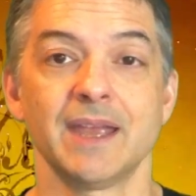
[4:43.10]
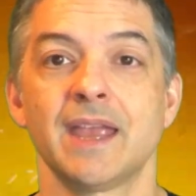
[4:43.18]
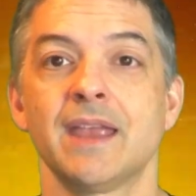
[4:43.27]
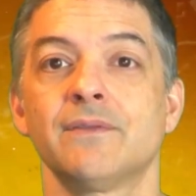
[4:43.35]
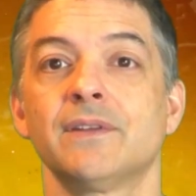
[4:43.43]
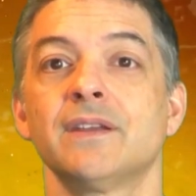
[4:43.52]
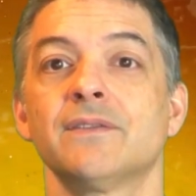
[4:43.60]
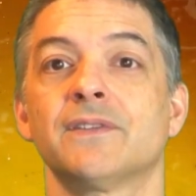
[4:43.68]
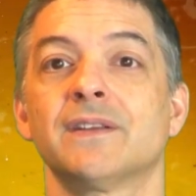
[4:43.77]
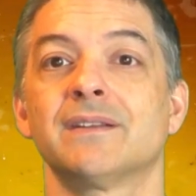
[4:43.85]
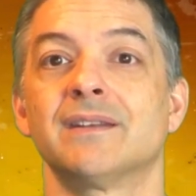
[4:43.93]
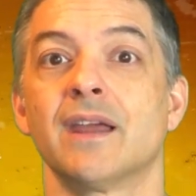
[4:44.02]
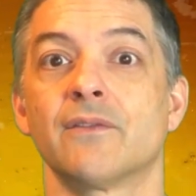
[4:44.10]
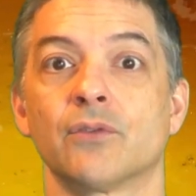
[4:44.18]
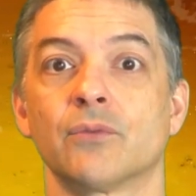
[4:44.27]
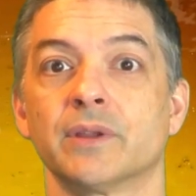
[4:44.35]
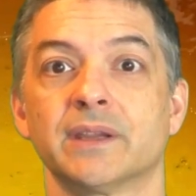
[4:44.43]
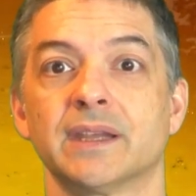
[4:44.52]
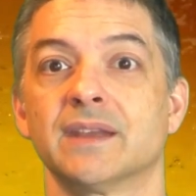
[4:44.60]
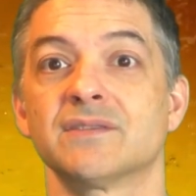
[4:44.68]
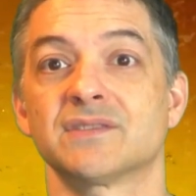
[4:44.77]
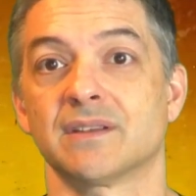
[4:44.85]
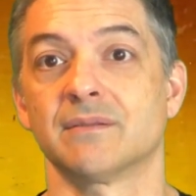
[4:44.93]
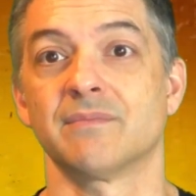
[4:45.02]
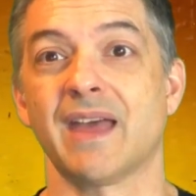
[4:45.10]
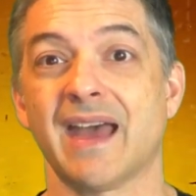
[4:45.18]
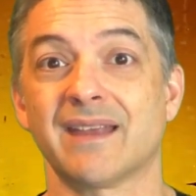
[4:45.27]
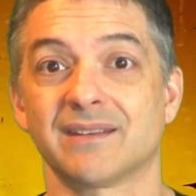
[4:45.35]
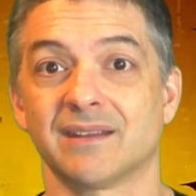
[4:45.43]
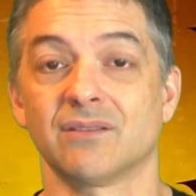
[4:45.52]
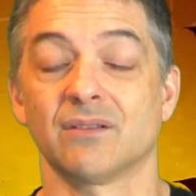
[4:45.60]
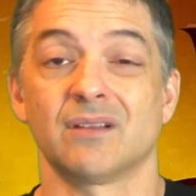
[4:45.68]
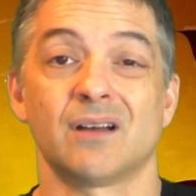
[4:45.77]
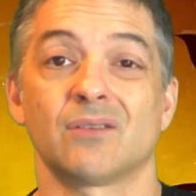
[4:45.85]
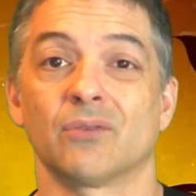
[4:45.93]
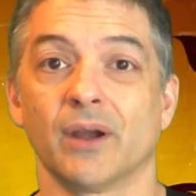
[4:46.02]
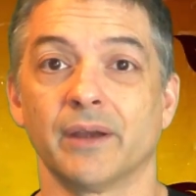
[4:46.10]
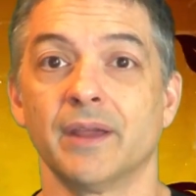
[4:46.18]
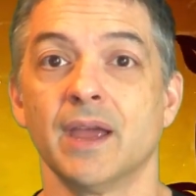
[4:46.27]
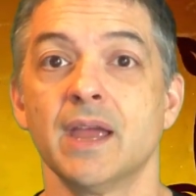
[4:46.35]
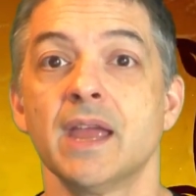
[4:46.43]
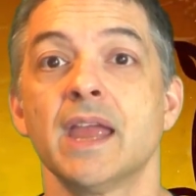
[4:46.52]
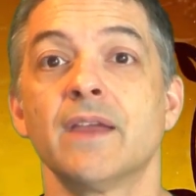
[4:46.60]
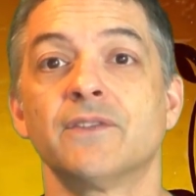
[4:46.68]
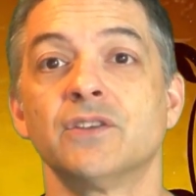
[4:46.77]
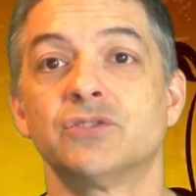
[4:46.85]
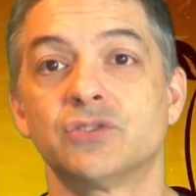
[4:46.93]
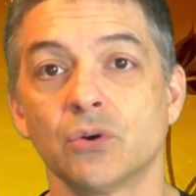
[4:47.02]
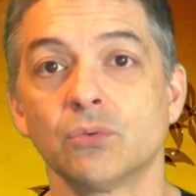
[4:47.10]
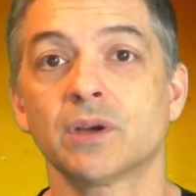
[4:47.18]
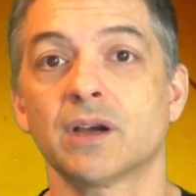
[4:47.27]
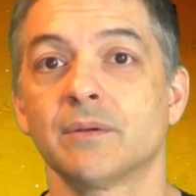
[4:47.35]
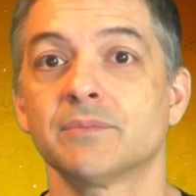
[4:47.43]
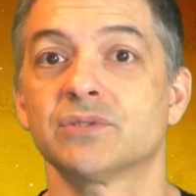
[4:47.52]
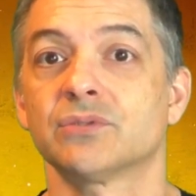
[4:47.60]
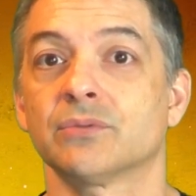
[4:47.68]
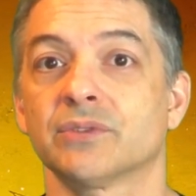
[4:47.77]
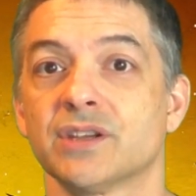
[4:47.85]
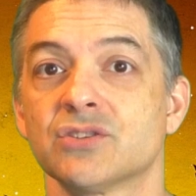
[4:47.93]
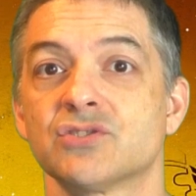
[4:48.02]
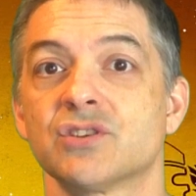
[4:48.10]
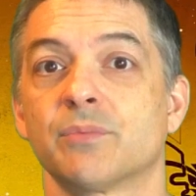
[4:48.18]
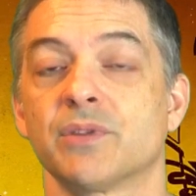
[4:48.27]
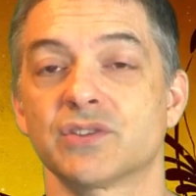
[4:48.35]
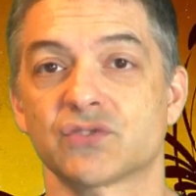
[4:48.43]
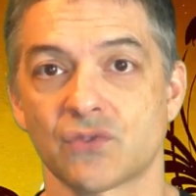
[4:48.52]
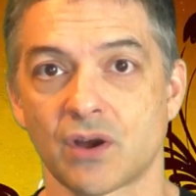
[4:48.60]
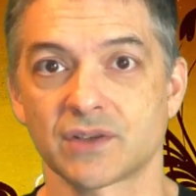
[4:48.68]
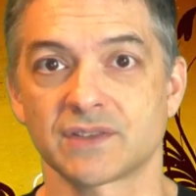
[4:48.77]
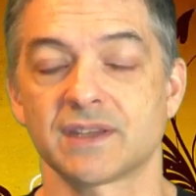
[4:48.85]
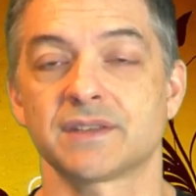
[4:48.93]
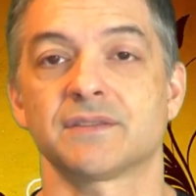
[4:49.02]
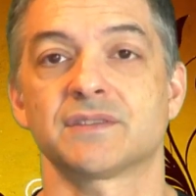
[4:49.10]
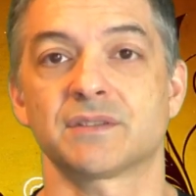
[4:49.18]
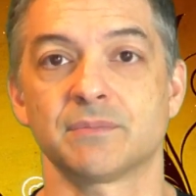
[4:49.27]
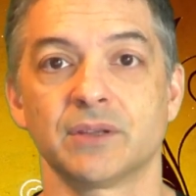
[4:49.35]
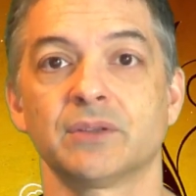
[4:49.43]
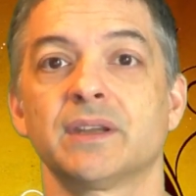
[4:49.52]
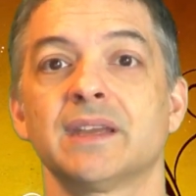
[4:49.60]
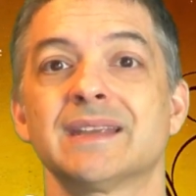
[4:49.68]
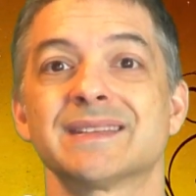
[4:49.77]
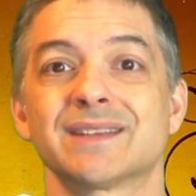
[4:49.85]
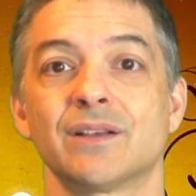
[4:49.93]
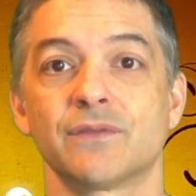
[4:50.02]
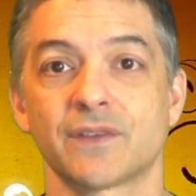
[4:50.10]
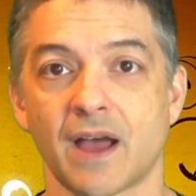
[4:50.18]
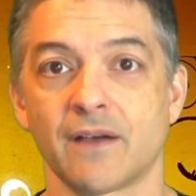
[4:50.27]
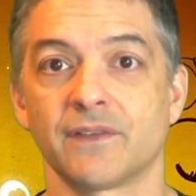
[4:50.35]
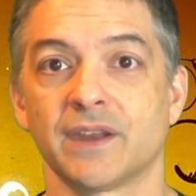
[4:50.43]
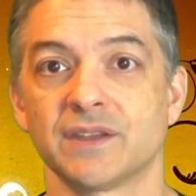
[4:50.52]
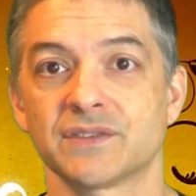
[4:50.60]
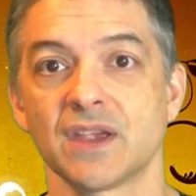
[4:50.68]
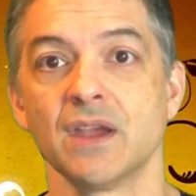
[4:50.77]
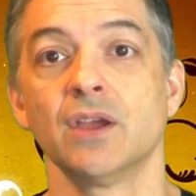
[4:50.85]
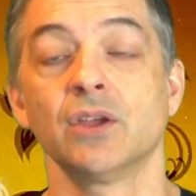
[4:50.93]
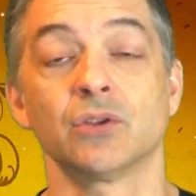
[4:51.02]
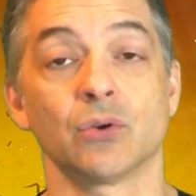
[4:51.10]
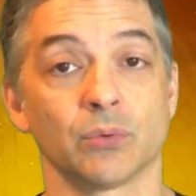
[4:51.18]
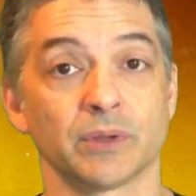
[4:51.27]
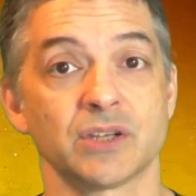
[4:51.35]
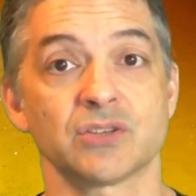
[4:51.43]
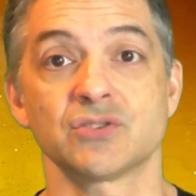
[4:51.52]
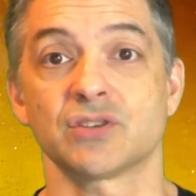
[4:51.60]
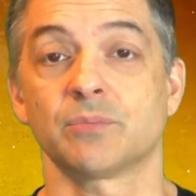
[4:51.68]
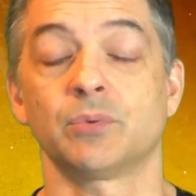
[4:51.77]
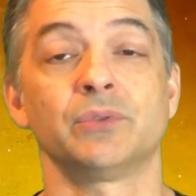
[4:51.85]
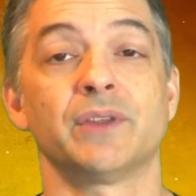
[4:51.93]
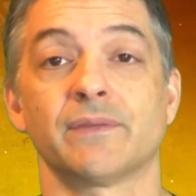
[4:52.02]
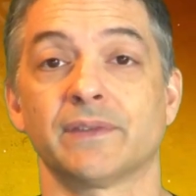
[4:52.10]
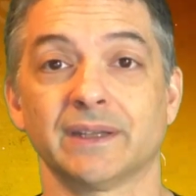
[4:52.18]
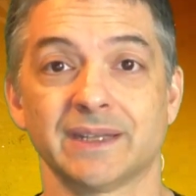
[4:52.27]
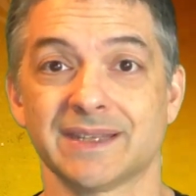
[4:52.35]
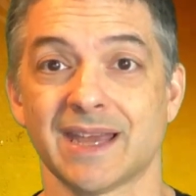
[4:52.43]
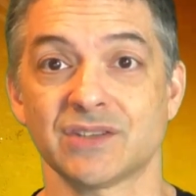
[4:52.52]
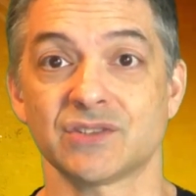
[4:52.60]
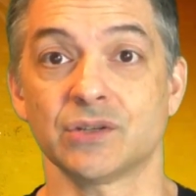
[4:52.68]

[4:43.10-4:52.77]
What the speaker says: even if it never really gives them that in the long run. If you don't come to a relationship with a strong sense of stability and self-confidence, your relationship will definitely test